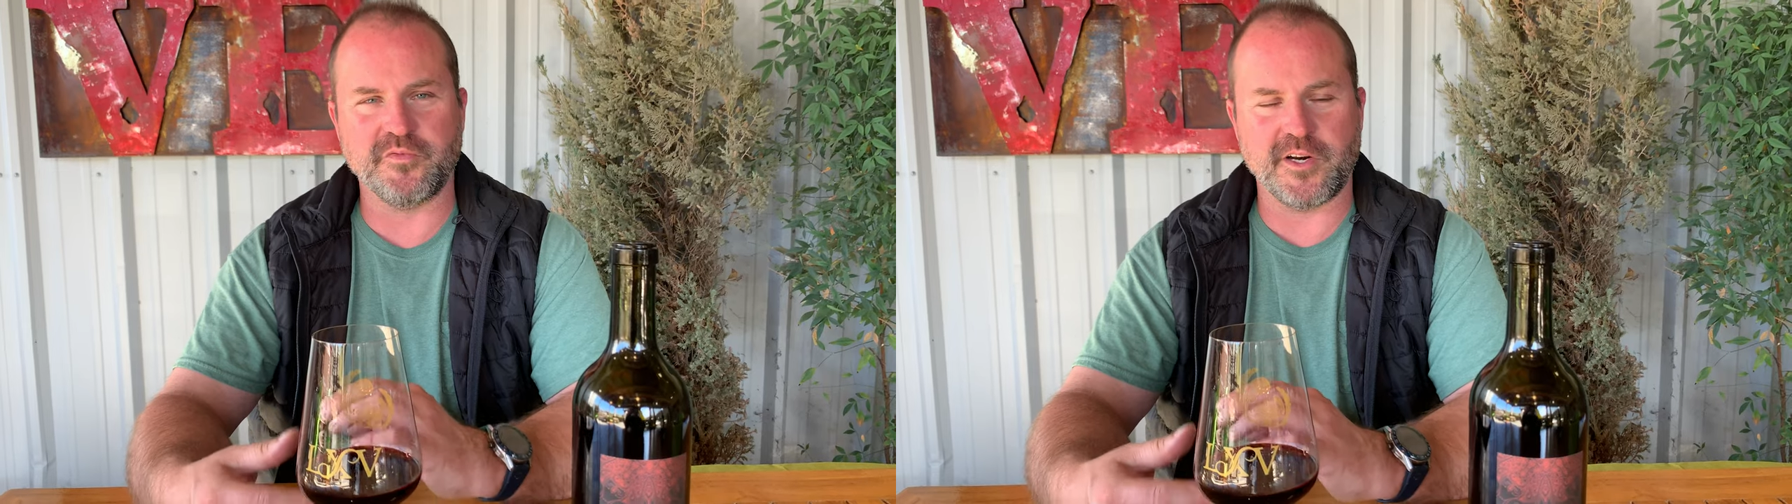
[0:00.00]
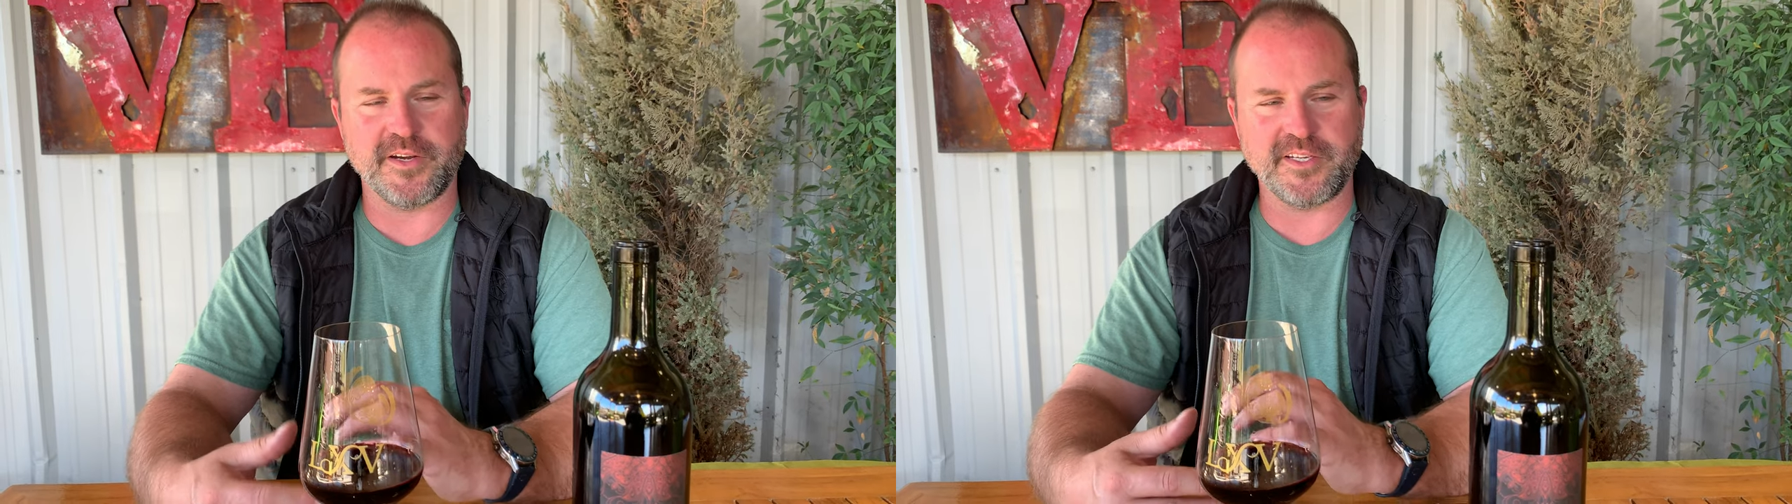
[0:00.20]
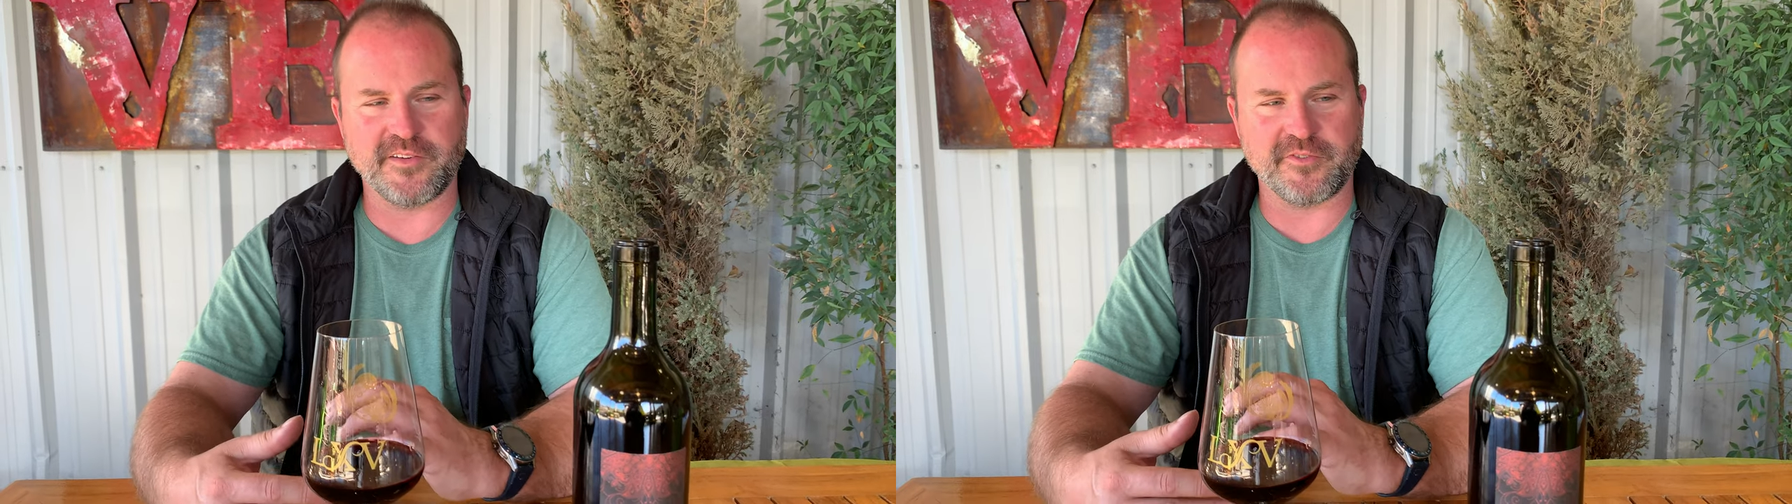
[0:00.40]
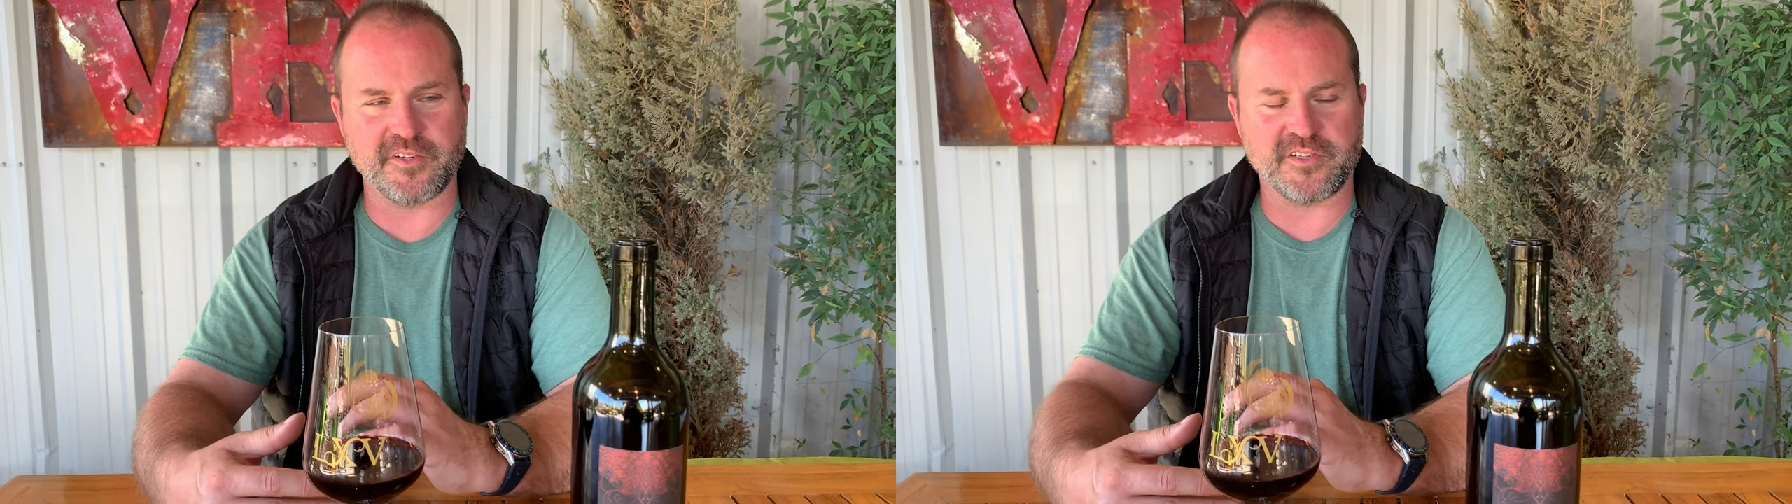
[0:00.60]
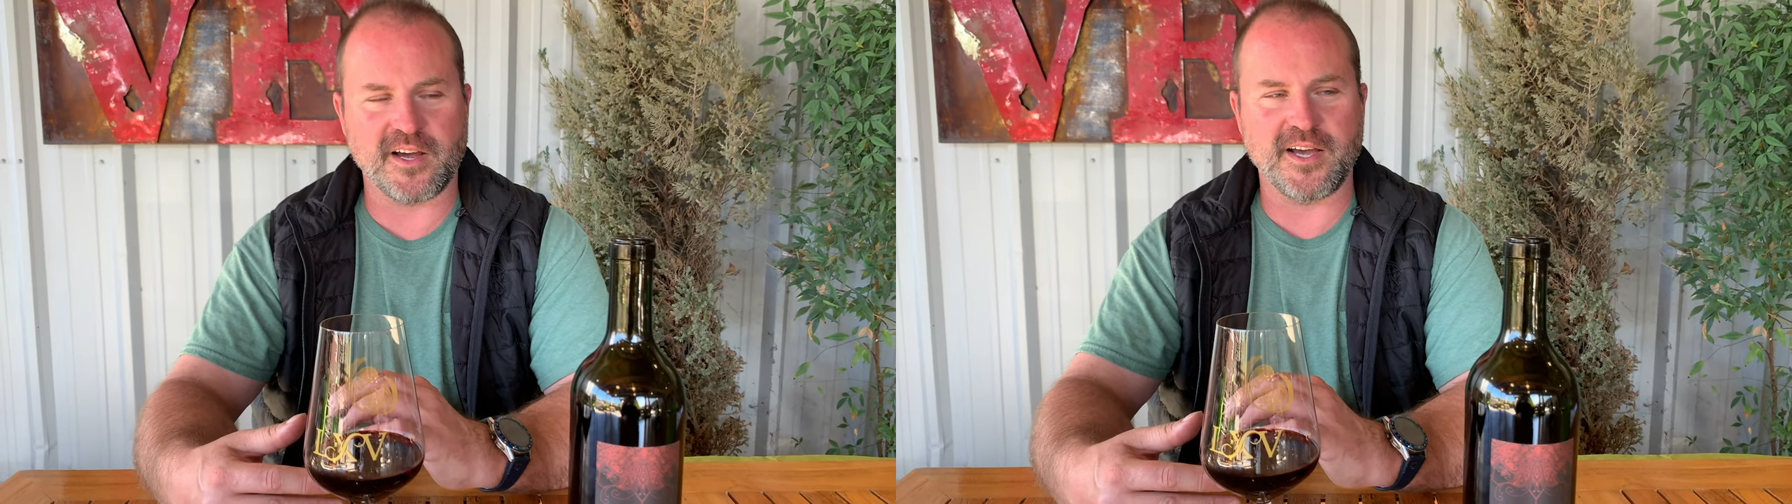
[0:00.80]
very different
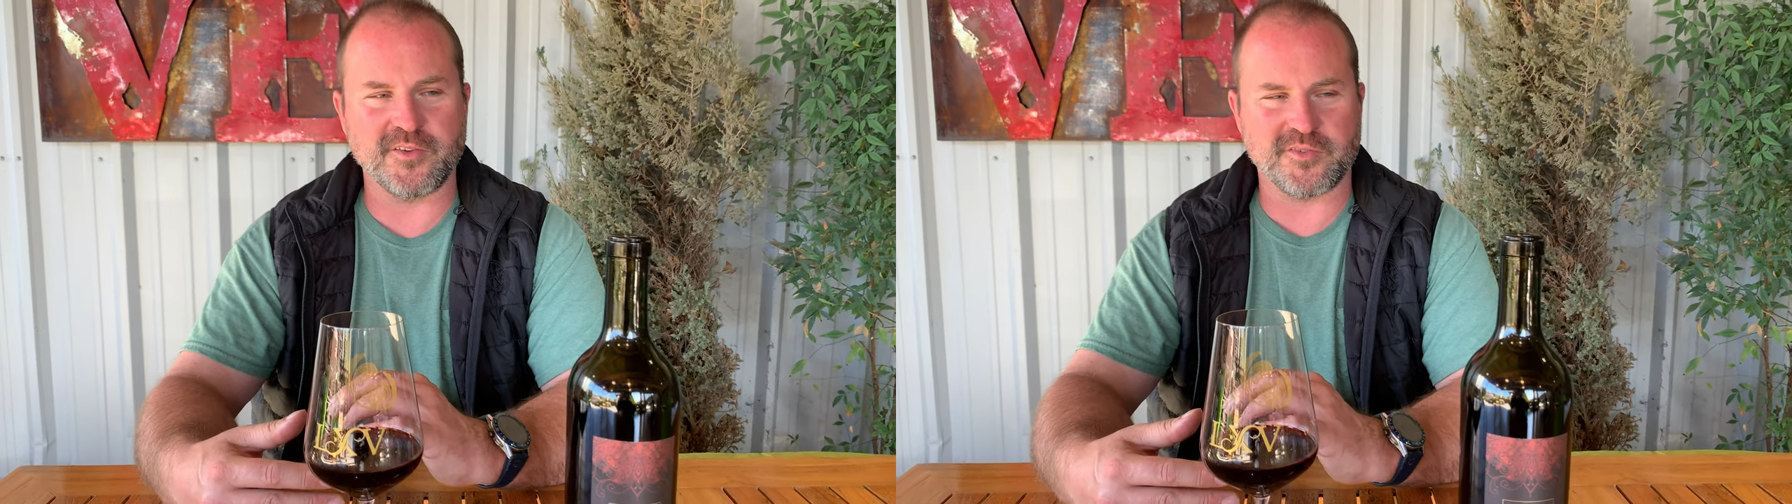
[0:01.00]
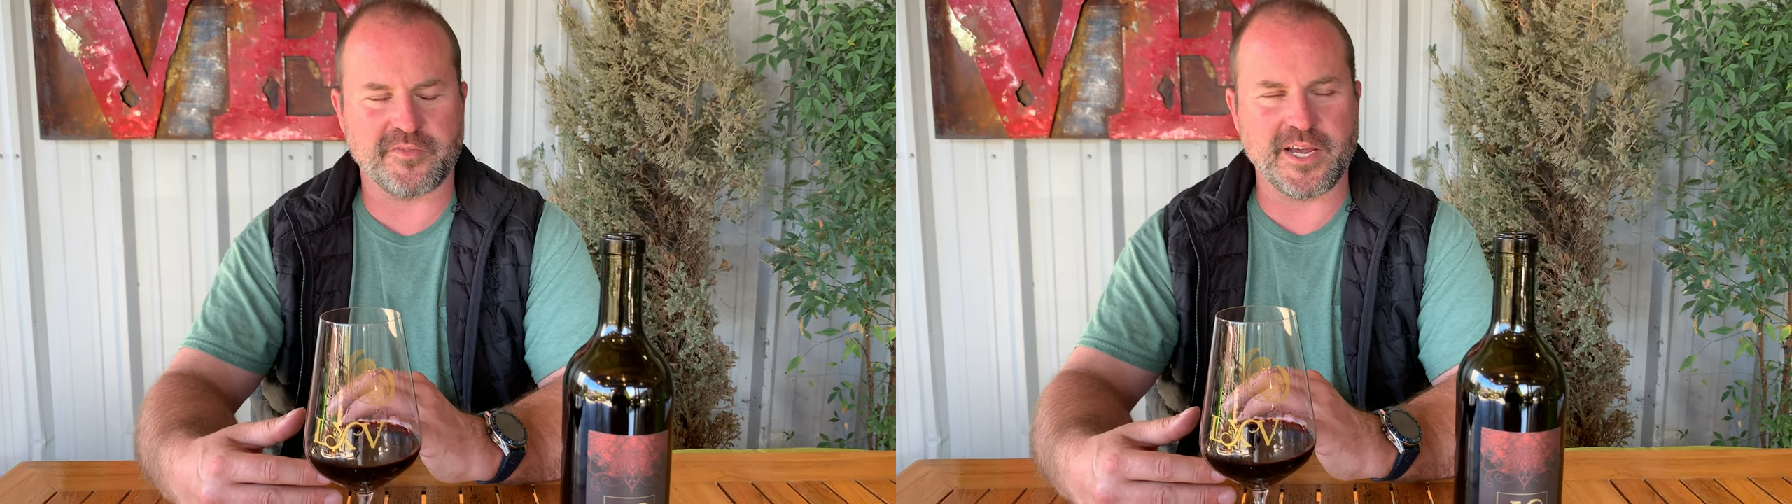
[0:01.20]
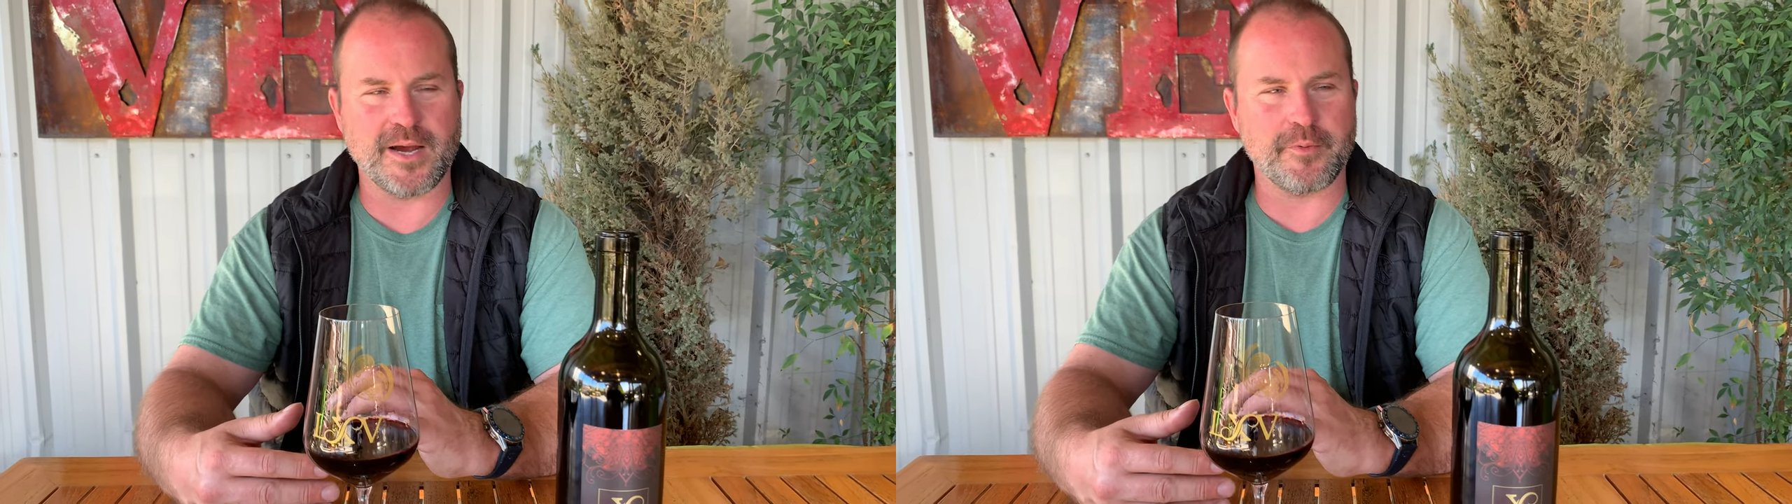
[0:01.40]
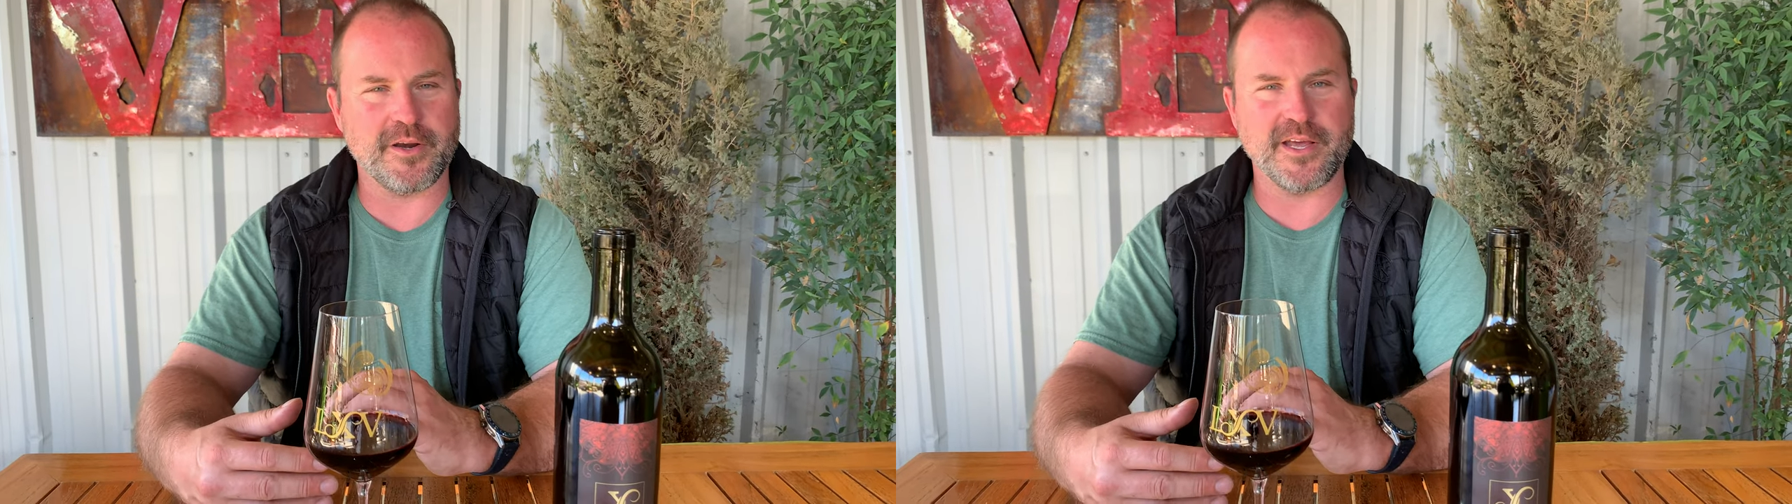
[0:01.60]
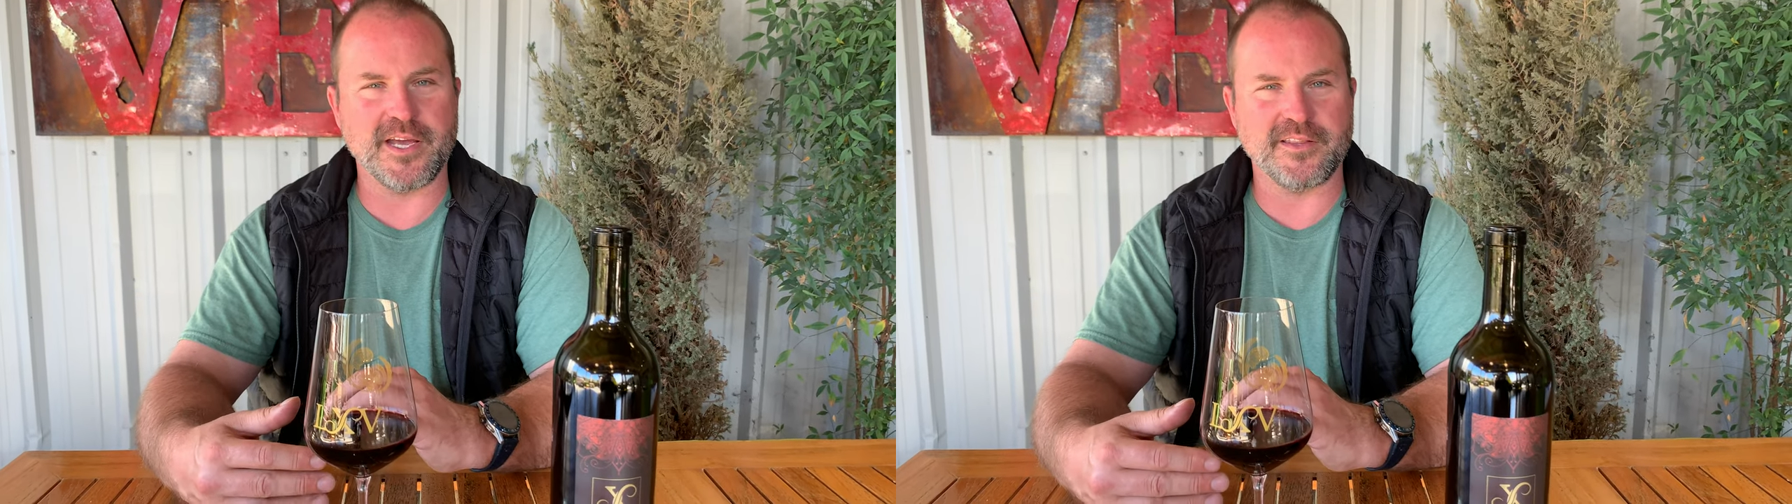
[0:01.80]
styles of
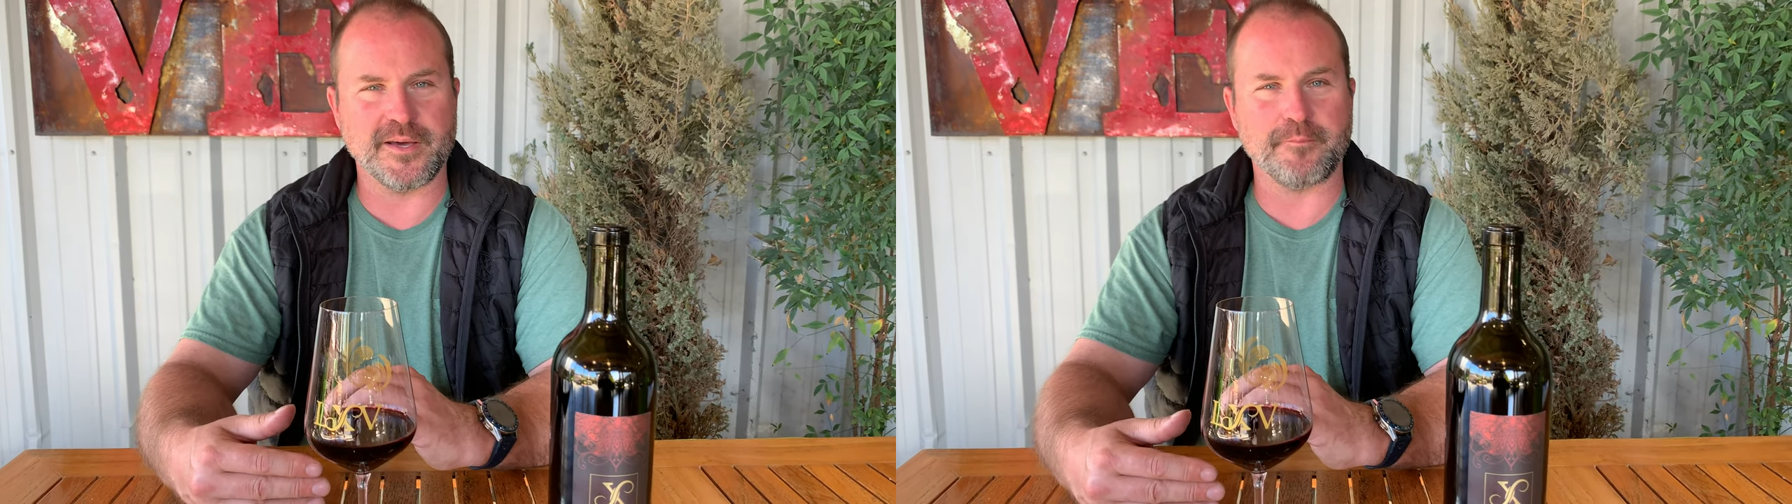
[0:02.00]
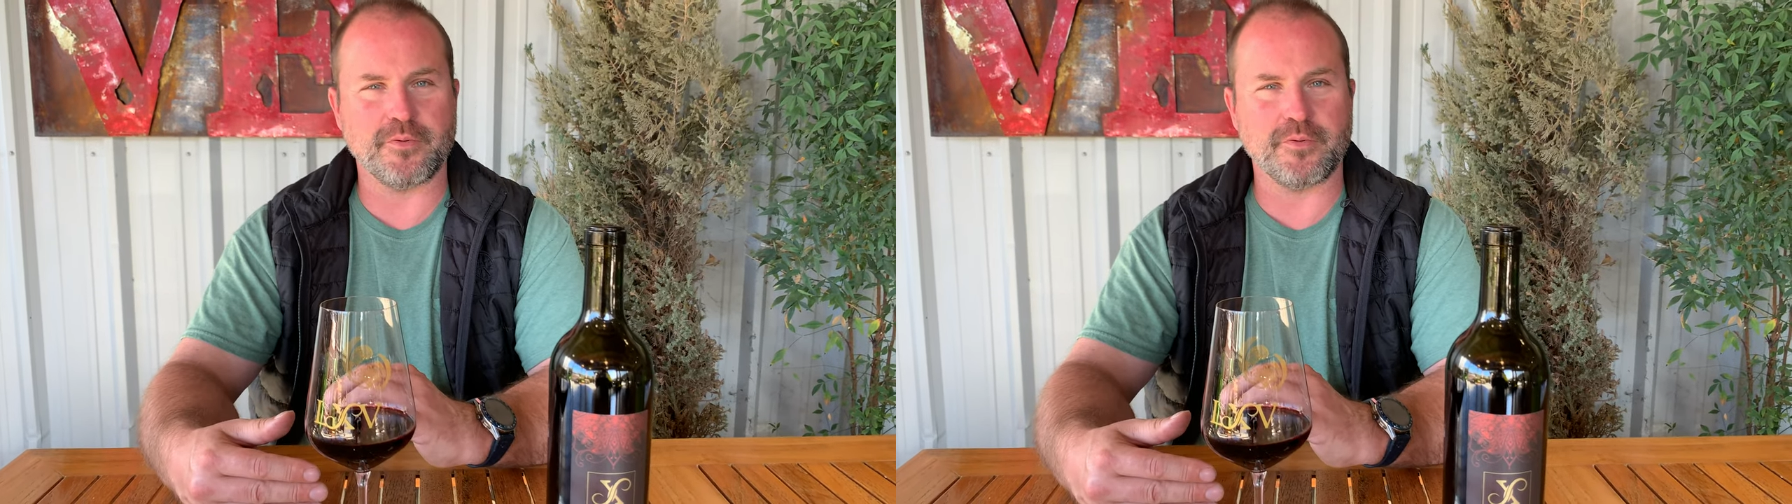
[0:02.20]
Cabernet that